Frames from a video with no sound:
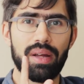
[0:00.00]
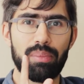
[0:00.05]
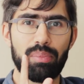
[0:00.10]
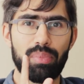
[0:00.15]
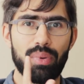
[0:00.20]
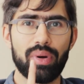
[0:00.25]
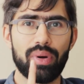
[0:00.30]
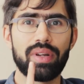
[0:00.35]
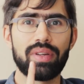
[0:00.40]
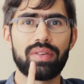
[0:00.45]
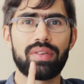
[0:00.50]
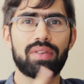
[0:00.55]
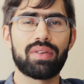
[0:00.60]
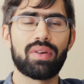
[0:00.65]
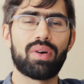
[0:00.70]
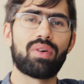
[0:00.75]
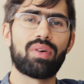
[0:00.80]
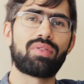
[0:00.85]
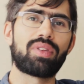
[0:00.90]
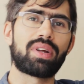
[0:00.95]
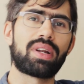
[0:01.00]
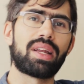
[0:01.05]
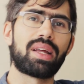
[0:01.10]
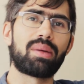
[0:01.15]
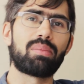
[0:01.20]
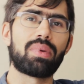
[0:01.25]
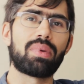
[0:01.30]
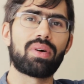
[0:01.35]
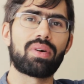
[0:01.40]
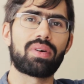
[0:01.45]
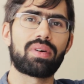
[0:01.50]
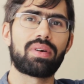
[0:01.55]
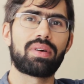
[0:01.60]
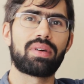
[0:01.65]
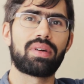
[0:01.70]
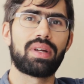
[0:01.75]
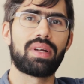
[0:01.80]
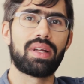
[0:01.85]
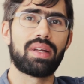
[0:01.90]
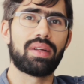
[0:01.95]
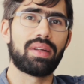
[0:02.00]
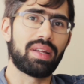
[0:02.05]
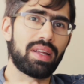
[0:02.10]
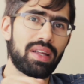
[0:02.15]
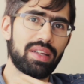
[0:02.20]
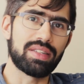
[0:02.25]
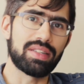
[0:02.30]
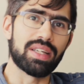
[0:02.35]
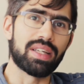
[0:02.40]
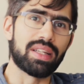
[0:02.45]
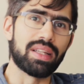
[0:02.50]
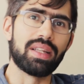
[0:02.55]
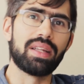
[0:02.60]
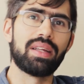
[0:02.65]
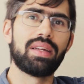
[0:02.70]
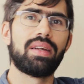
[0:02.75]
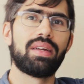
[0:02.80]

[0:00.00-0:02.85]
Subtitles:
point of the claim block is in.